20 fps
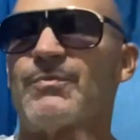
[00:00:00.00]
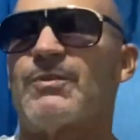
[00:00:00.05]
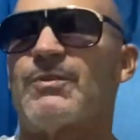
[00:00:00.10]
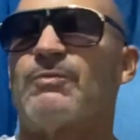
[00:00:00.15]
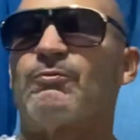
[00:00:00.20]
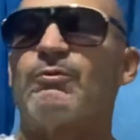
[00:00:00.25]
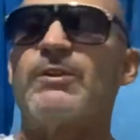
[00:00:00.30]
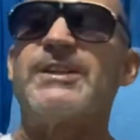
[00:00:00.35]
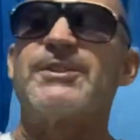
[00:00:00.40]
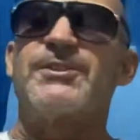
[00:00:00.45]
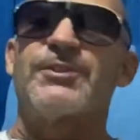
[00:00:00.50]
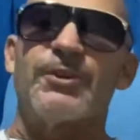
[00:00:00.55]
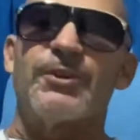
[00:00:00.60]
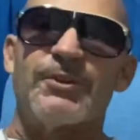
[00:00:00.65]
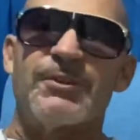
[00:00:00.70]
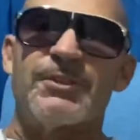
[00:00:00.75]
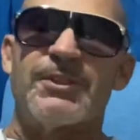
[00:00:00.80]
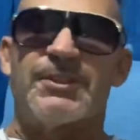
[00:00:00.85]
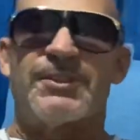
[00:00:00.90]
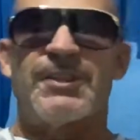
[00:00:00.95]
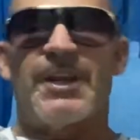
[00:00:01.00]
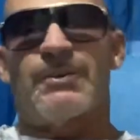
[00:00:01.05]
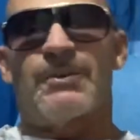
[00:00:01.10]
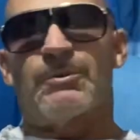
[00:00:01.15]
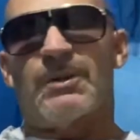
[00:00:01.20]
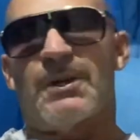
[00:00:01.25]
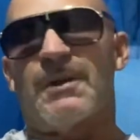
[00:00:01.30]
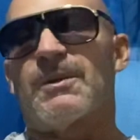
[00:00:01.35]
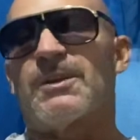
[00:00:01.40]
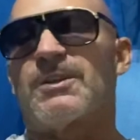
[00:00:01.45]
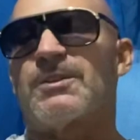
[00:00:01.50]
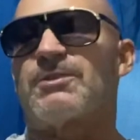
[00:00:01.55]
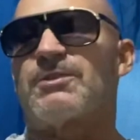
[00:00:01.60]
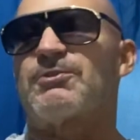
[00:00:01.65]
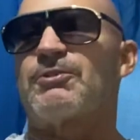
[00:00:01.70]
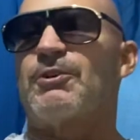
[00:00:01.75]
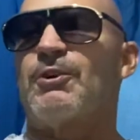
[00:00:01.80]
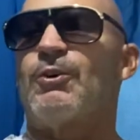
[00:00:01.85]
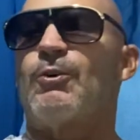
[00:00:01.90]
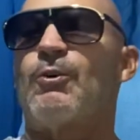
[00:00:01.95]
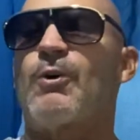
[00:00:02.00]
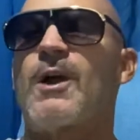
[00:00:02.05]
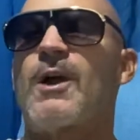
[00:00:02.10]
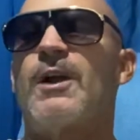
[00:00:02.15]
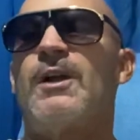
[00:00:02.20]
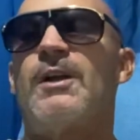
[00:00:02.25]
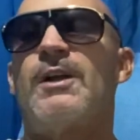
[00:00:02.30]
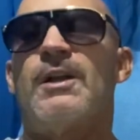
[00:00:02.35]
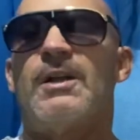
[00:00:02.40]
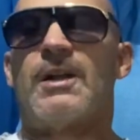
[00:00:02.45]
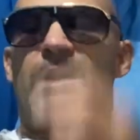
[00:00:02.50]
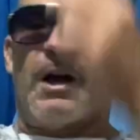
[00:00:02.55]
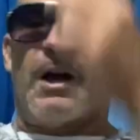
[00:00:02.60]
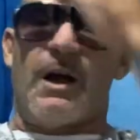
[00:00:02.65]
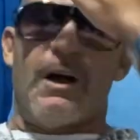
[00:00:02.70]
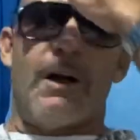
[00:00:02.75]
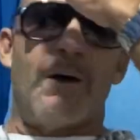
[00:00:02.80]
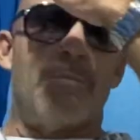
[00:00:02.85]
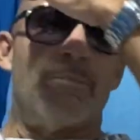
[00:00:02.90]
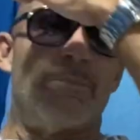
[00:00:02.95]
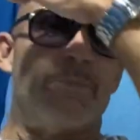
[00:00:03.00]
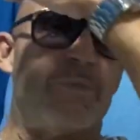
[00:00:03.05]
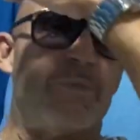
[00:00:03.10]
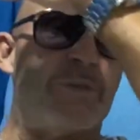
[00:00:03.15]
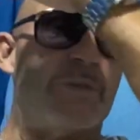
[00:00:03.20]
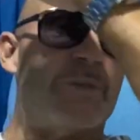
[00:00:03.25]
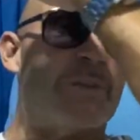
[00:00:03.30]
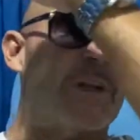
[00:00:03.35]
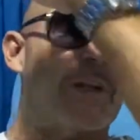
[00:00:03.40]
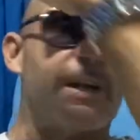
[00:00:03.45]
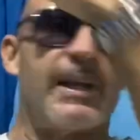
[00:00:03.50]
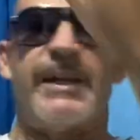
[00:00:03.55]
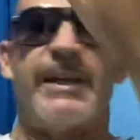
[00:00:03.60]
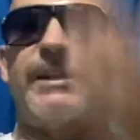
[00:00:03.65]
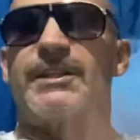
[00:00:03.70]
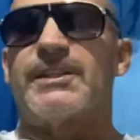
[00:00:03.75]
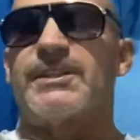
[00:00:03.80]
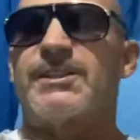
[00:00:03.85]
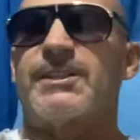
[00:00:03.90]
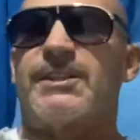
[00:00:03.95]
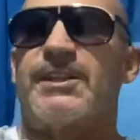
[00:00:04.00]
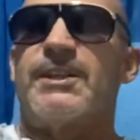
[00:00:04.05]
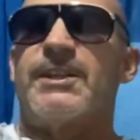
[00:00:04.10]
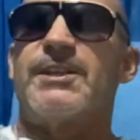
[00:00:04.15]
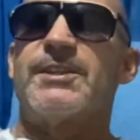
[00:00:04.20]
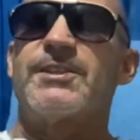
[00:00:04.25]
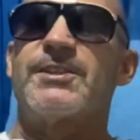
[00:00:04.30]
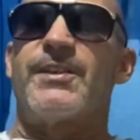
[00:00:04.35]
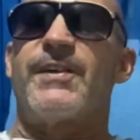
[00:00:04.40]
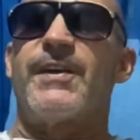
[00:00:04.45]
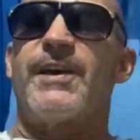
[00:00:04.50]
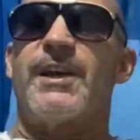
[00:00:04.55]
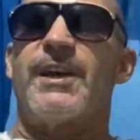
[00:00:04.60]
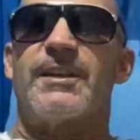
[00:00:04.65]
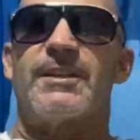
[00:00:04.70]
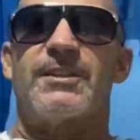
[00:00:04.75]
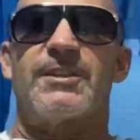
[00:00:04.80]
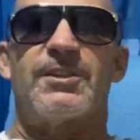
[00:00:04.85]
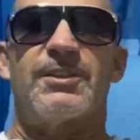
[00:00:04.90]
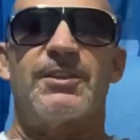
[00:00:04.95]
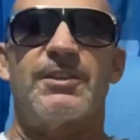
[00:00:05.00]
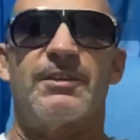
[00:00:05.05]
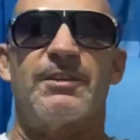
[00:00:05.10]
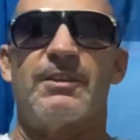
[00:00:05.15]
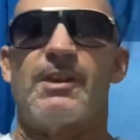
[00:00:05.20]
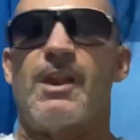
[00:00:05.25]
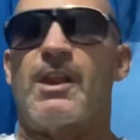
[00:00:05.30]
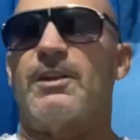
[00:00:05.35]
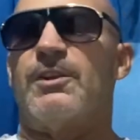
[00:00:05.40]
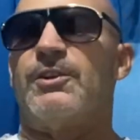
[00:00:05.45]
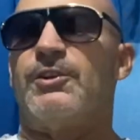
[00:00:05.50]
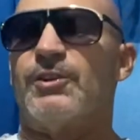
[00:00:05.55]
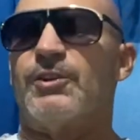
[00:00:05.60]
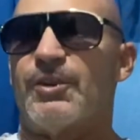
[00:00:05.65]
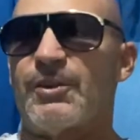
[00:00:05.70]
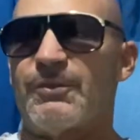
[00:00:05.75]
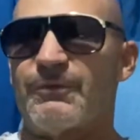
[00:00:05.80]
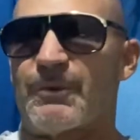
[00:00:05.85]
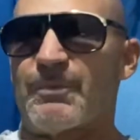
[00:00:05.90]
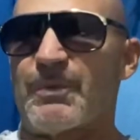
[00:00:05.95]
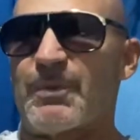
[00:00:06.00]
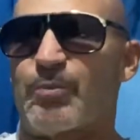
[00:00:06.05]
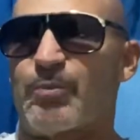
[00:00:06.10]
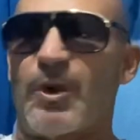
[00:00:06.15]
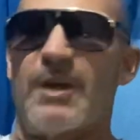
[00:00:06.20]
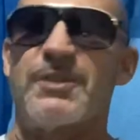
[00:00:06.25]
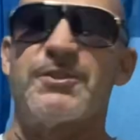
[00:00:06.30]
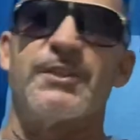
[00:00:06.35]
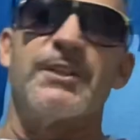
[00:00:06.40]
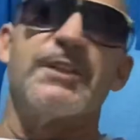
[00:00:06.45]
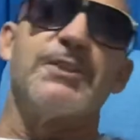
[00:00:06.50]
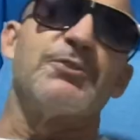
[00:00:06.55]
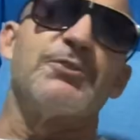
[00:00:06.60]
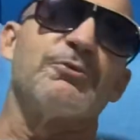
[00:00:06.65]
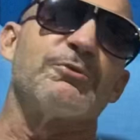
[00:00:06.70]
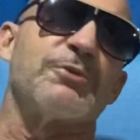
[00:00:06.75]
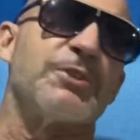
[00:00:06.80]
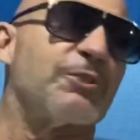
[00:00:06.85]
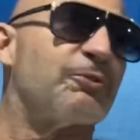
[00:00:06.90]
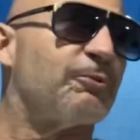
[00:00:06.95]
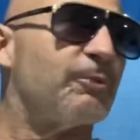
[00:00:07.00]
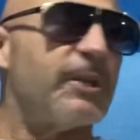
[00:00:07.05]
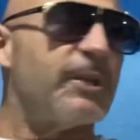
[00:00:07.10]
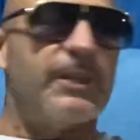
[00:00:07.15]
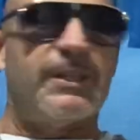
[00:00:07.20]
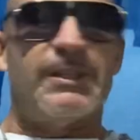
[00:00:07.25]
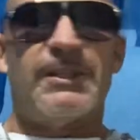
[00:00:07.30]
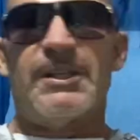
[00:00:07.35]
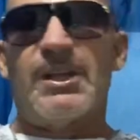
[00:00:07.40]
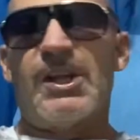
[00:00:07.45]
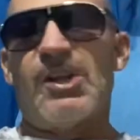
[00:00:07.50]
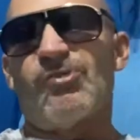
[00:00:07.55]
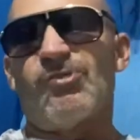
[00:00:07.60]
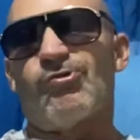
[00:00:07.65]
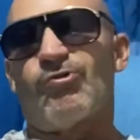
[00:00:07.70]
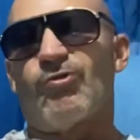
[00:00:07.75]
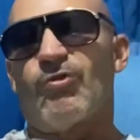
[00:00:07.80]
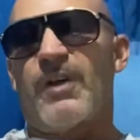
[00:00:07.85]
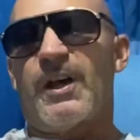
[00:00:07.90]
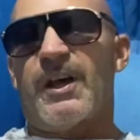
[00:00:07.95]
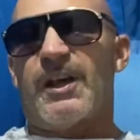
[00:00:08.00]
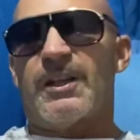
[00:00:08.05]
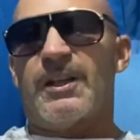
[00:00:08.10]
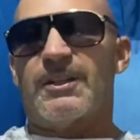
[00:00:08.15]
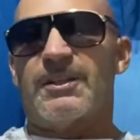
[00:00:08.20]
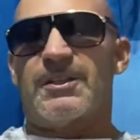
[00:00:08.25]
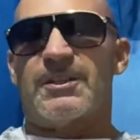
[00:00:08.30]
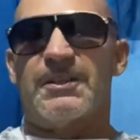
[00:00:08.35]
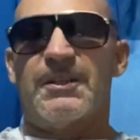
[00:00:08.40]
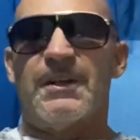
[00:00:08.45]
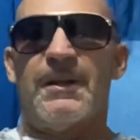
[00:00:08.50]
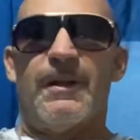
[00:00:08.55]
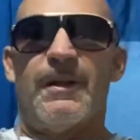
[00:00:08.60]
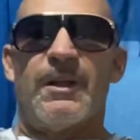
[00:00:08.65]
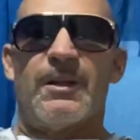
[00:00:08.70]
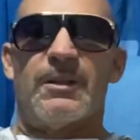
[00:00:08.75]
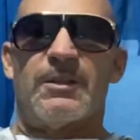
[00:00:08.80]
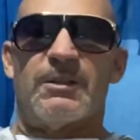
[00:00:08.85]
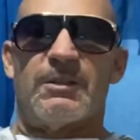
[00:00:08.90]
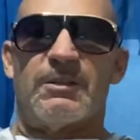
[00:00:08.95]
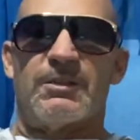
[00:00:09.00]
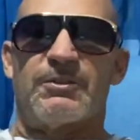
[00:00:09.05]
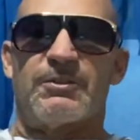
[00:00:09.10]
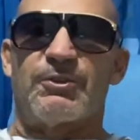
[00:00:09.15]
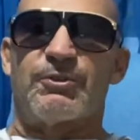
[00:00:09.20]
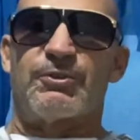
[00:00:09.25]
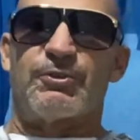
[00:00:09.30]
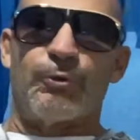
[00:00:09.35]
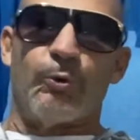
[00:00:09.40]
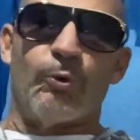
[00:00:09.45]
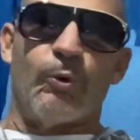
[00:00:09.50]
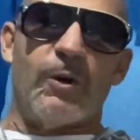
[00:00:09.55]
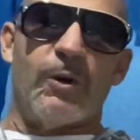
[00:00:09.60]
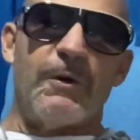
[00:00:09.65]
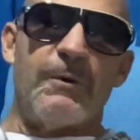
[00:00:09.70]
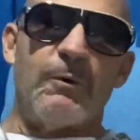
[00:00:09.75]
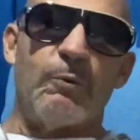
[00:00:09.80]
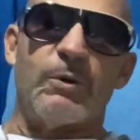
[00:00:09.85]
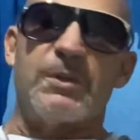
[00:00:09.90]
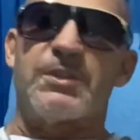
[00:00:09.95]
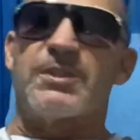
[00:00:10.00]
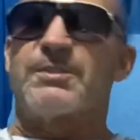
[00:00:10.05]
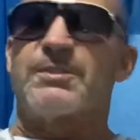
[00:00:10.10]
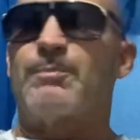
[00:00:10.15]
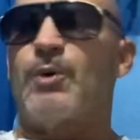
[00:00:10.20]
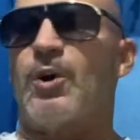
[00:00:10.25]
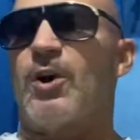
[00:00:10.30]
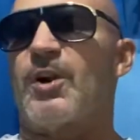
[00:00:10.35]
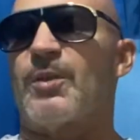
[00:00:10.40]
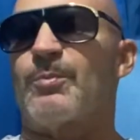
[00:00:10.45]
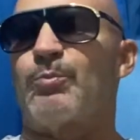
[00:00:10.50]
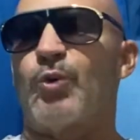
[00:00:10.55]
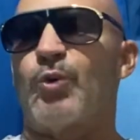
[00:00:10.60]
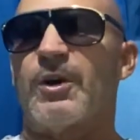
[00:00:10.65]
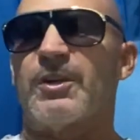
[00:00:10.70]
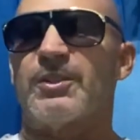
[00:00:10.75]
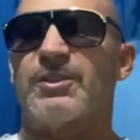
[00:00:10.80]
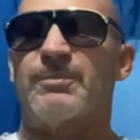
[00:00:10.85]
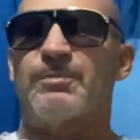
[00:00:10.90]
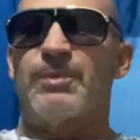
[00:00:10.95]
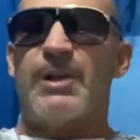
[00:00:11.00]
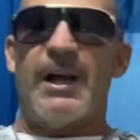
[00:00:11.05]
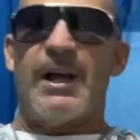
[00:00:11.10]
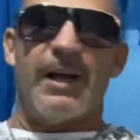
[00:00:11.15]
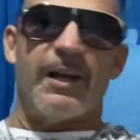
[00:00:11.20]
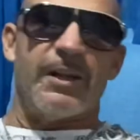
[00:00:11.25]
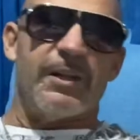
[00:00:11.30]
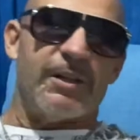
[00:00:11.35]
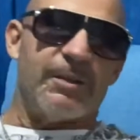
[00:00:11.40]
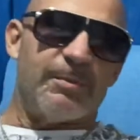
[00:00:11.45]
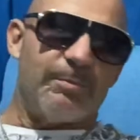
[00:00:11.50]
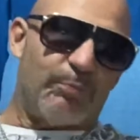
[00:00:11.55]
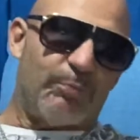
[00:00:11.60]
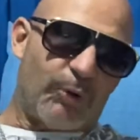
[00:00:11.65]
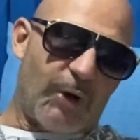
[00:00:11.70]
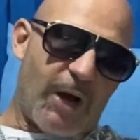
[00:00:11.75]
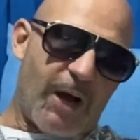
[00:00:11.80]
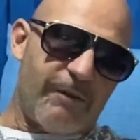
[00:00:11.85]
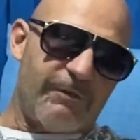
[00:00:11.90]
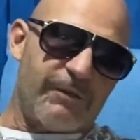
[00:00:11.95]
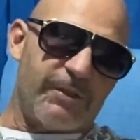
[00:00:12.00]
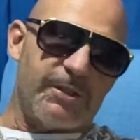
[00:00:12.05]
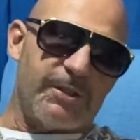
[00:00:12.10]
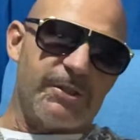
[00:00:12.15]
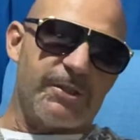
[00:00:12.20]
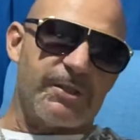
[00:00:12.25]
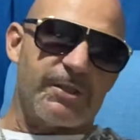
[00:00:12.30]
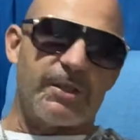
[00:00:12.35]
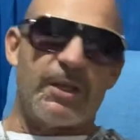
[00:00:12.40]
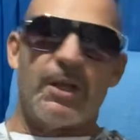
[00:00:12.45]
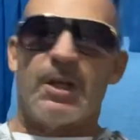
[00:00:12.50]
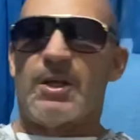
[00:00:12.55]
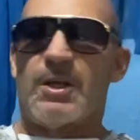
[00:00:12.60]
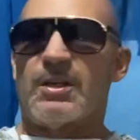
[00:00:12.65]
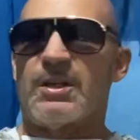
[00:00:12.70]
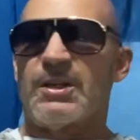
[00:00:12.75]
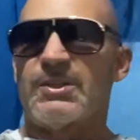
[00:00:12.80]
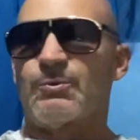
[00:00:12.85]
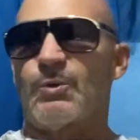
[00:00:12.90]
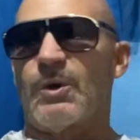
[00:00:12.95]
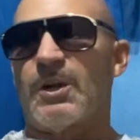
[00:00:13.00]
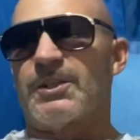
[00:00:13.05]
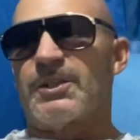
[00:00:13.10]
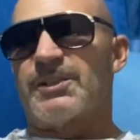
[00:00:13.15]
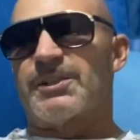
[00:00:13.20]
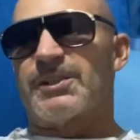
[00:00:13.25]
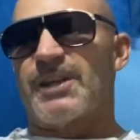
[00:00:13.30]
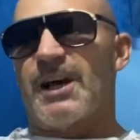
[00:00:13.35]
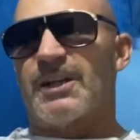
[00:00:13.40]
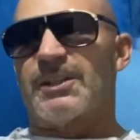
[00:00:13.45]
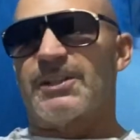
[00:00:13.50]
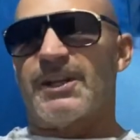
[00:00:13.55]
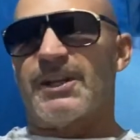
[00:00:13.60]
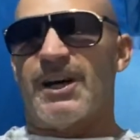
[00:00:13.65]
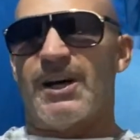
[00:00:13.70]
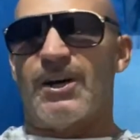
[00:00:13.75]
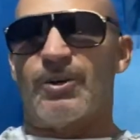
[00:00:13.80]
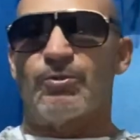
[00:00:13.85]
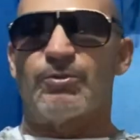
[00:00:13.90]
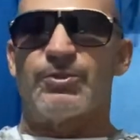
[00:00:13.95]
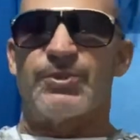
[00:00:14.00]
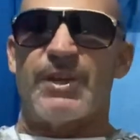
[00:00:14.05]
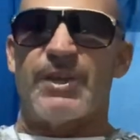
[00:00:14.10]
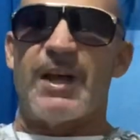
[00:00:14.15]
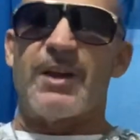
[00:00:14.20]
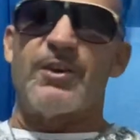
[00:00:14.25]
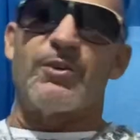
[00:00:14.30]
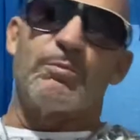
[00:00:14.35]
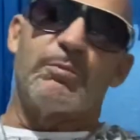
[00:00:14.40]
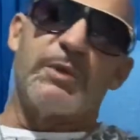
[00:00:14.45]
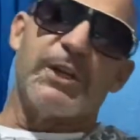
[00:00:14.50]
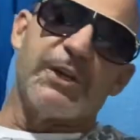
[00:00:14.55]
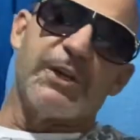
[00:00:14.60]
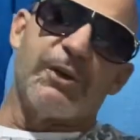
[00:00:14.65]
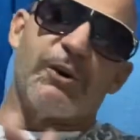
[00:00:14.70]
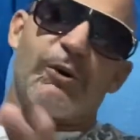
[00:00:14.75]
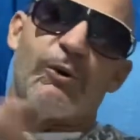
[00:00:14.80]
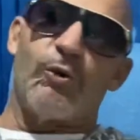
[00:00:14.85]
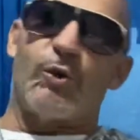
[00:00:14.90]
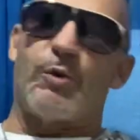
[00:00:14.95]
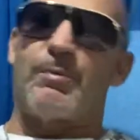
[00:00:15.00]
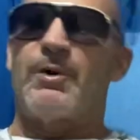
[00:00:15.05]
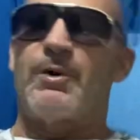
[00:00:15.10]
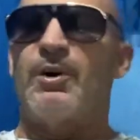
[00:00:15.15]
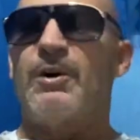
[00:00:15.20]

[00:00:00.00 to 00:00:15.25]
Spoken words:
research, etc. So, the latest is that from the presidential decree that SOSUA, which is part of Puerto Plata province, as well as Santiago, Santo Domingo